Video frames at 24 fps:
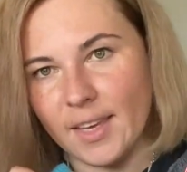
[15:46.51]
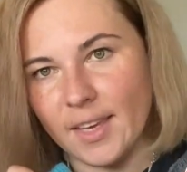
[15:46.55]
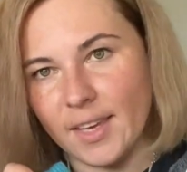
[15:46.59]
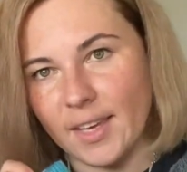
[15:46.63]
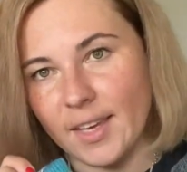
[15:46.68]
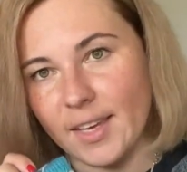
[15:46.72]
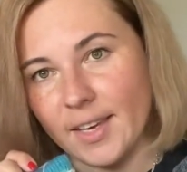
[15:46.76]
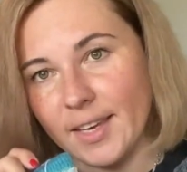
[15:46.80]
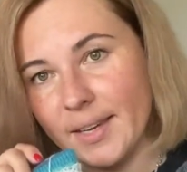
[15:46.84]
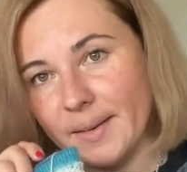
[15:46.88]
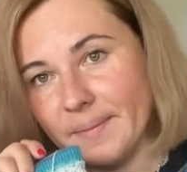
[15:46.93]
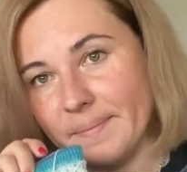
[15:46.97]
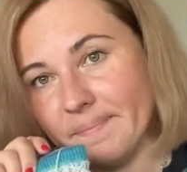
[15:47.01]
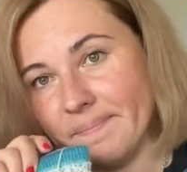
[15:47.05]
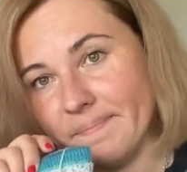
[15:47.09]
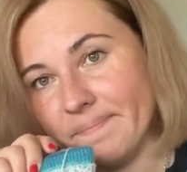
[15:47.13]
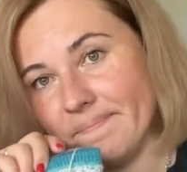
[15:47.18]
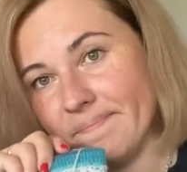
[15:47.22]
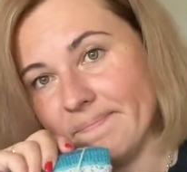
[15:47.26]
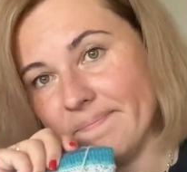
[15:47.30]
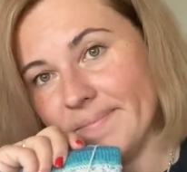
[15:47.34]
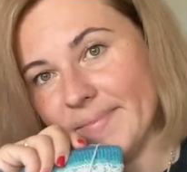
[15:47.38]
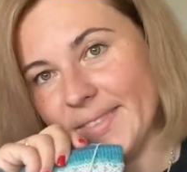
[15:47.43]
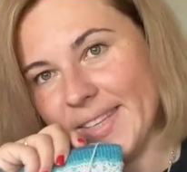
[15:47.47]

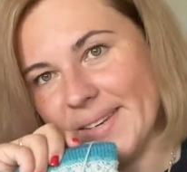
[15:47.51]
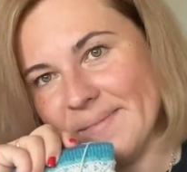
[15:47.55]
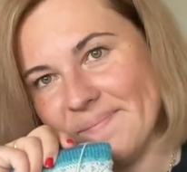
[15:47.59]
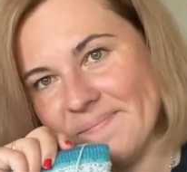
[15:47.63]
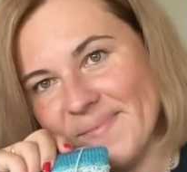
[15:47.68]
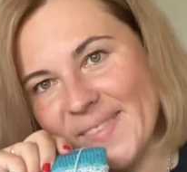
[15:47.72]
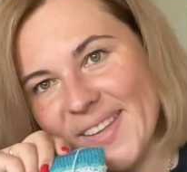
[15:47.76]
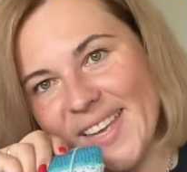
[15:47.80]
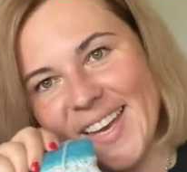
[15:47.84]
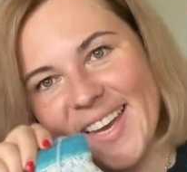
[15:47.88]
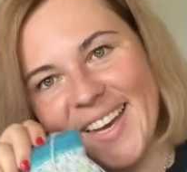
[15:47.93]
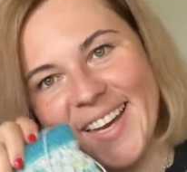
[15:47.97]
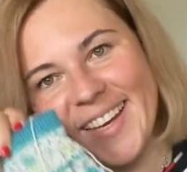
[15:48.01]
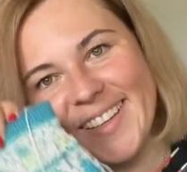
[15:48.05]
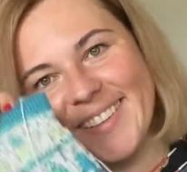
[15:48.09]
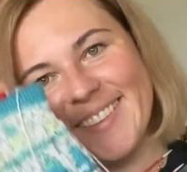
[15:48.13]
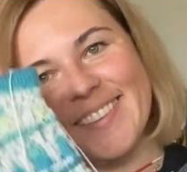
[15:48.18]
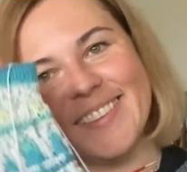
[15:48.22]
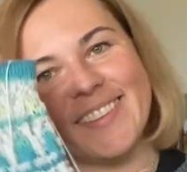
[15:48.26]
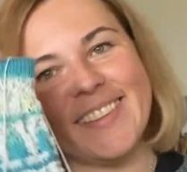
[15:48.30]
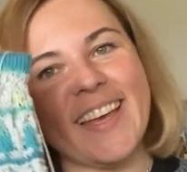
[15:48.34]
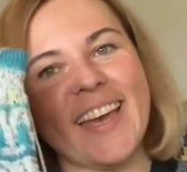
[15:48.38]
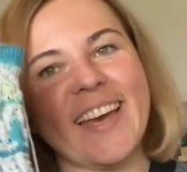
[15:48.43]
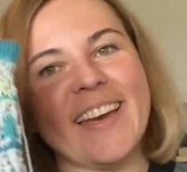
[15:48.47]
Yeah, I
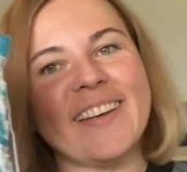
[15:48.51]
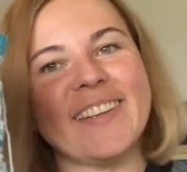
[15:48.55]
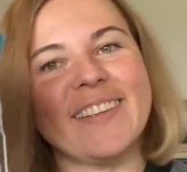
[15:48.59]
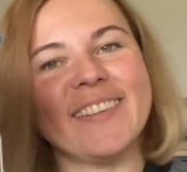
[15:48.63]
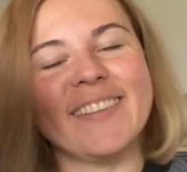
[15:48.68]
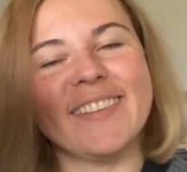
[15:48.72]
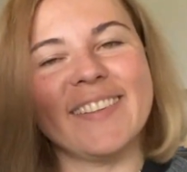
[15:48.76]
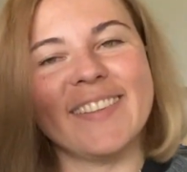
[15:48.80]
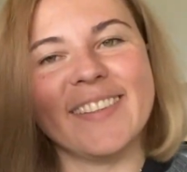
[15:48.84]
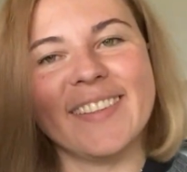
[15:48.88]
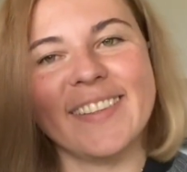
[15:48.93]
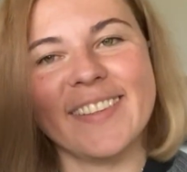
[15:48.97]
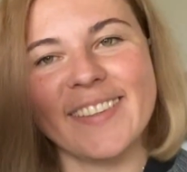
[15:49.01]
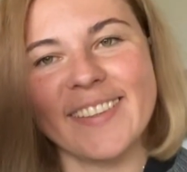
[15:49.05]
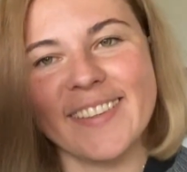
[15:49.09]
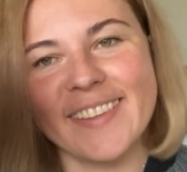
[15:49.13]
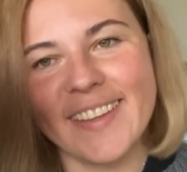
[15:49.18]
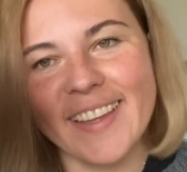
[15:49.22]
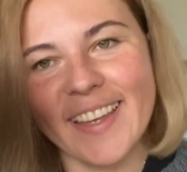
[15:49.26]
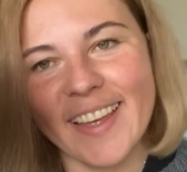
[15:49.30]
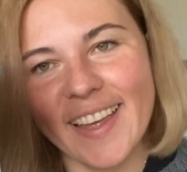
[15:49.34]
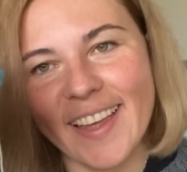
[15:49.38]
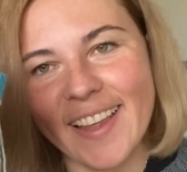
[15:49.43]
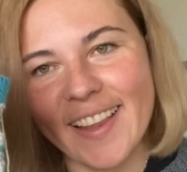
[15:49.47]
don't have
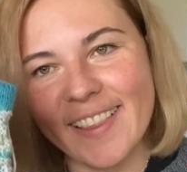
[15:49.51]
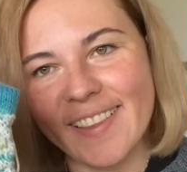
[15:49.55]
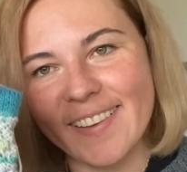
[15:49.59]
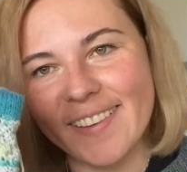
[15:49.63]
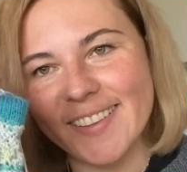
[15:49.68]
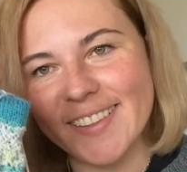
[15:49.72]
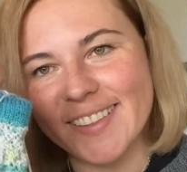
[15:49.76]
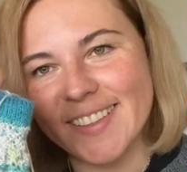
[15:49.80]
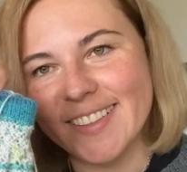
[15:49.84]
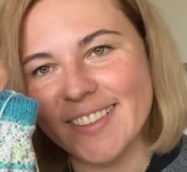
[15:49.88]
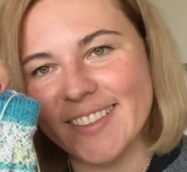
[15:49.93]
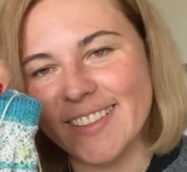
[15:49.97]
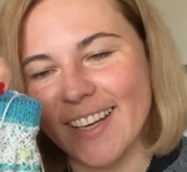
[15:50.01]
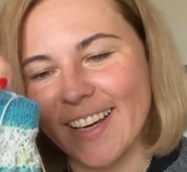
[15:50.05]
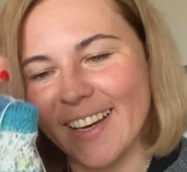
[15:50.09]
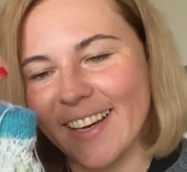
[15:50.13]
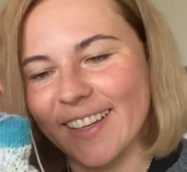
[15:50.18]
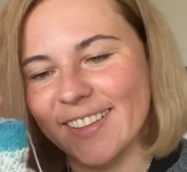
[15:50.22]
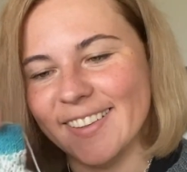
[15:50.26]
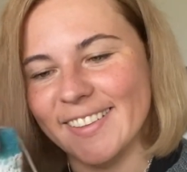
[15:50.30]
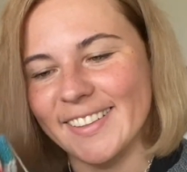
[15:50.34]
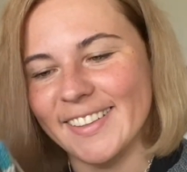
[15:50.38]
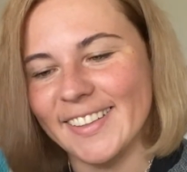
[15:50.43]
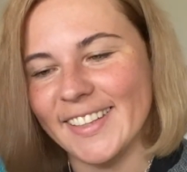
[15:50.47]
a lot
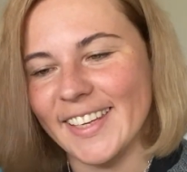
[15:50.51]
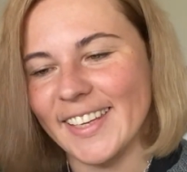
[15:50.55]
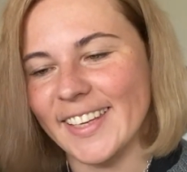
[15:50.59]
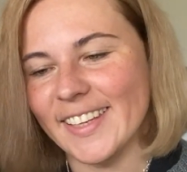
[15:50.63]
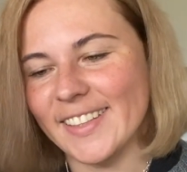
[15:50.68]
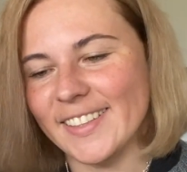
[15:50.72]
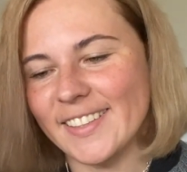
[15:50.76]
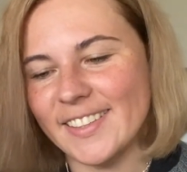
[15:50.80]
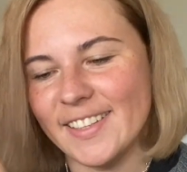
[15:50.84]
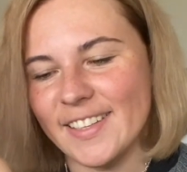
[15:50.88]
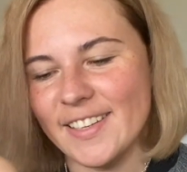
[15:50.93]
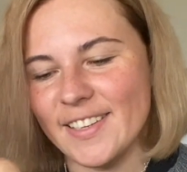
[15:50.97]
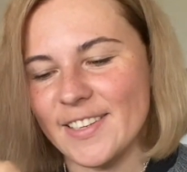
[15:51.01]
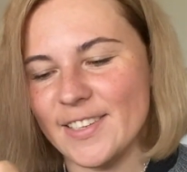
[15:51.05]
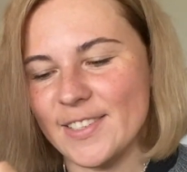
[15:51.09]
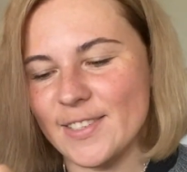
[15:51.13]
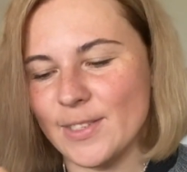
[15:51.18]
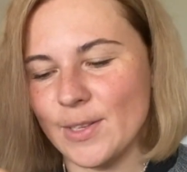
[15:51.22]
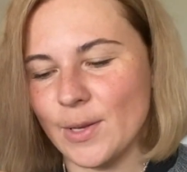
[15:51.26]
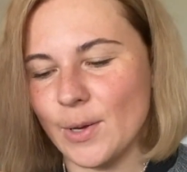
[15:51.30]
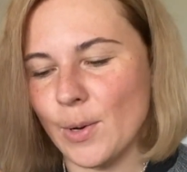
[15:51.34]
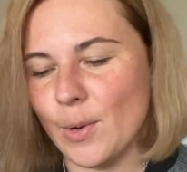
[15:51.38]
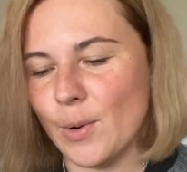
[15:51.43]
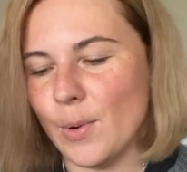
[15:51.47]
done yet,
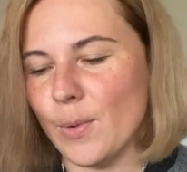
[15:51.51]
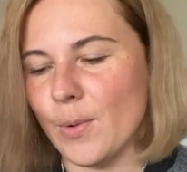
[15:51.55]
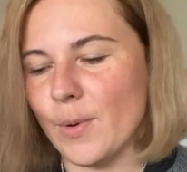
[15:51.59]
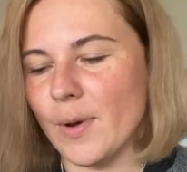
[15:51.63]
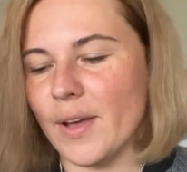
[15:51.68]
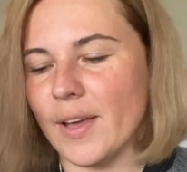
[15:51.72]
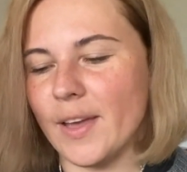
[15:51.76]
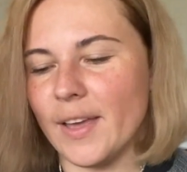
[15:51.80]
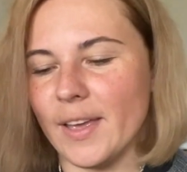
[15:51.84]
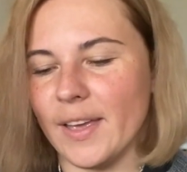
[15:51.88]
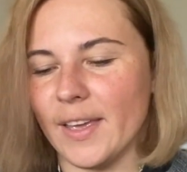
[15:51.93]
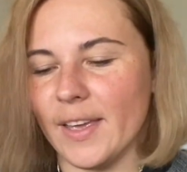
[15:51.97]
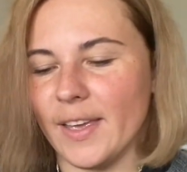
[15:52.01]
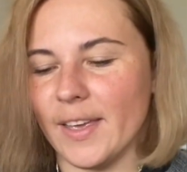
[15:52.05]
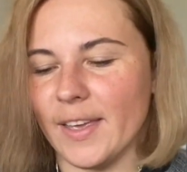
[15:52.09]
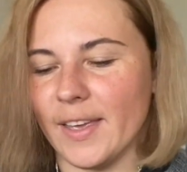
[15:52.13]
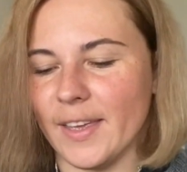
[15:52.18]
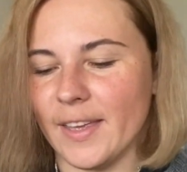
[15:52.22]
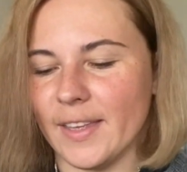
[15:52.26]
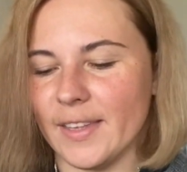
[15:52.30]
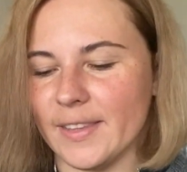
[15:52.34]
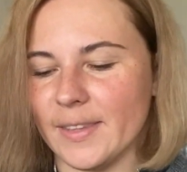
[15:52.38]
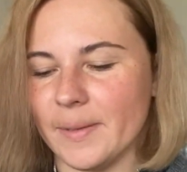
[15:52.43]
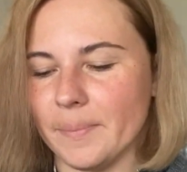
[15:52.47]
so
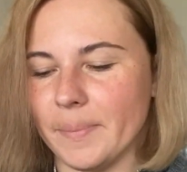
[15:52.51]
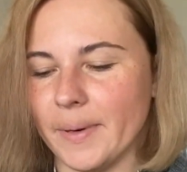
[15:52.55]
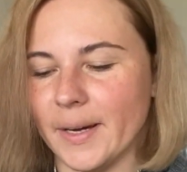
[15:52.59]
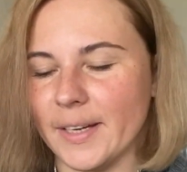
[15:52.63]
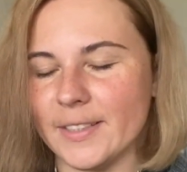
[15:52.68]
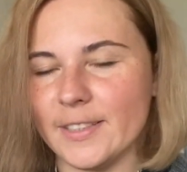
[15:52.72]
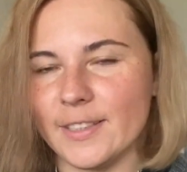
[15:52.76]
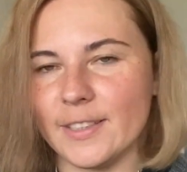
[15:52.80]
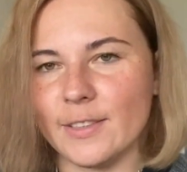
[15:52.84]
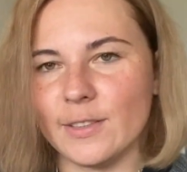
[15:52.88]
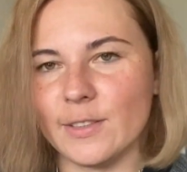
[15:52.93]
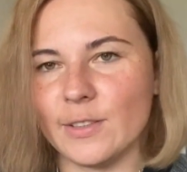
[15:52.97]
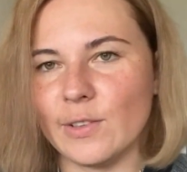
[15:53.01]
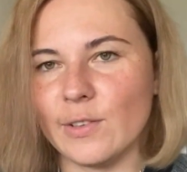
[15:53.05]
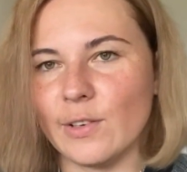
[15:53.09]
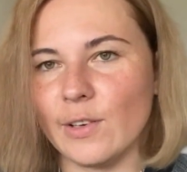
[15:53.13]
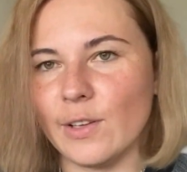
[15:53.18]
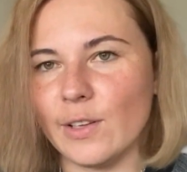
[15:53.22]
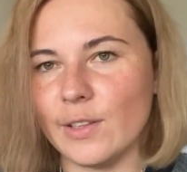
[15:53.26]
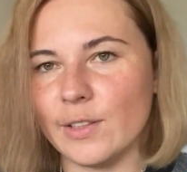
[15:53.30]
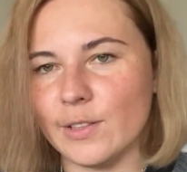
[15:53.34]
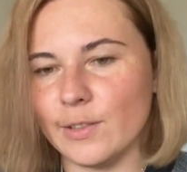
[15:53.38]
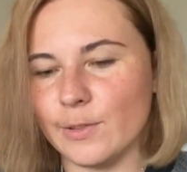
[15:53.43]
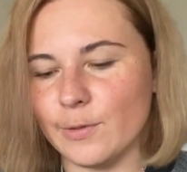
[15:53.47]
the pattern
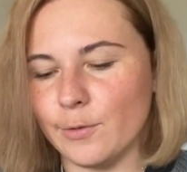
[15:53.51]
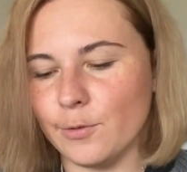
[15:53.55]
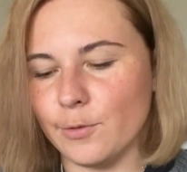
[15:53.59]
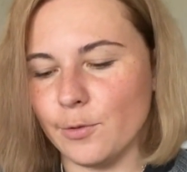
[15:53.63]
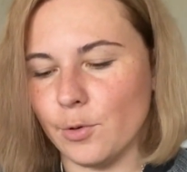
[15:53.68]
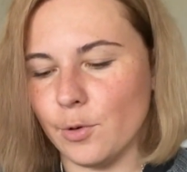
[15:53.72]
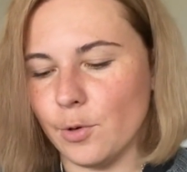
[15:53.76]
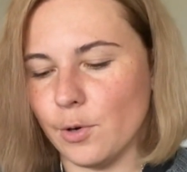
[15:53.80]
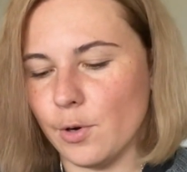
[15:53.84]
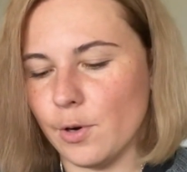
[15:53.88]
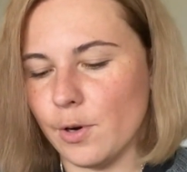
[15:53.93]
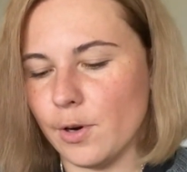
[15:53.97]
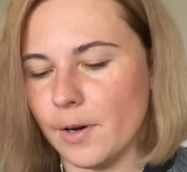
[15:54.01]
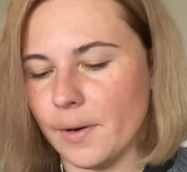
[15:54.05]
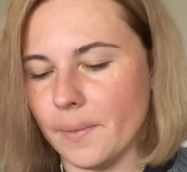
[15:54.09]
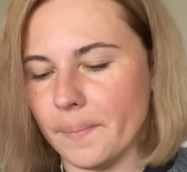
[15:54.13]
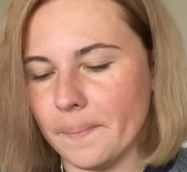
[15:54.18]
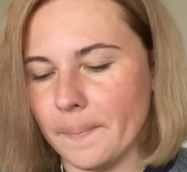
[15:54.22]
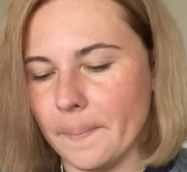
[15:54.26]
called for